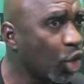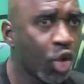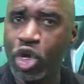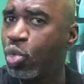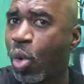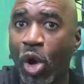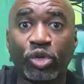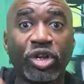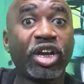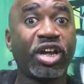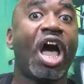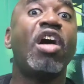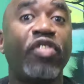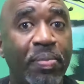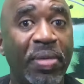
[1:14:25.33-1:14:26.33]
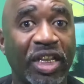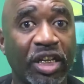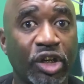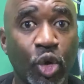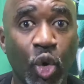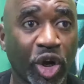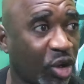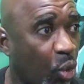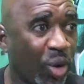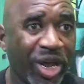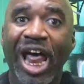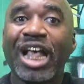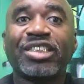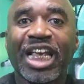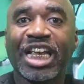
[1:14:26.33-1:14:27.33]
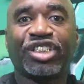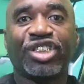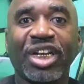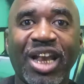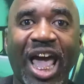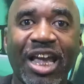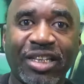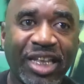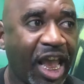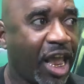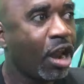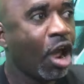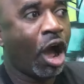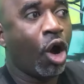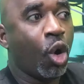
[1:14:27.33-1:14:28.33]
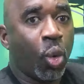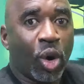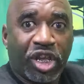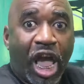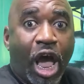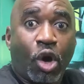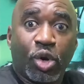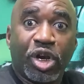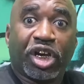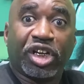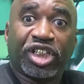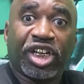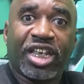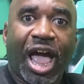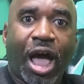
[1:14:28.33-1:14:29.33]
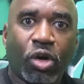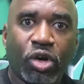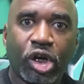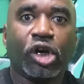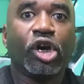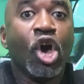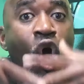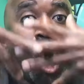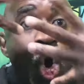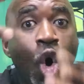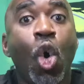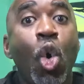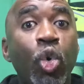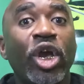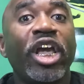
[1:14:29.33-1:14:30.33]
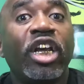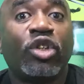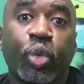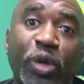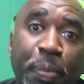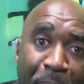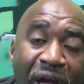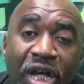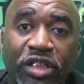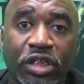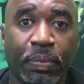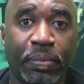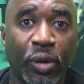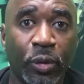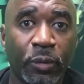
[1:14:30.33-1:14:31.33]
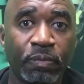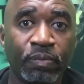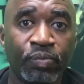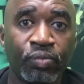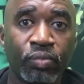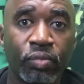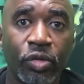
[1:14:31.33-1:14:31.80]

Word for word: Or do you want the government to do it? Because when I say shit like that, oh, well, y'all niggas in y'all hood, who is responsible?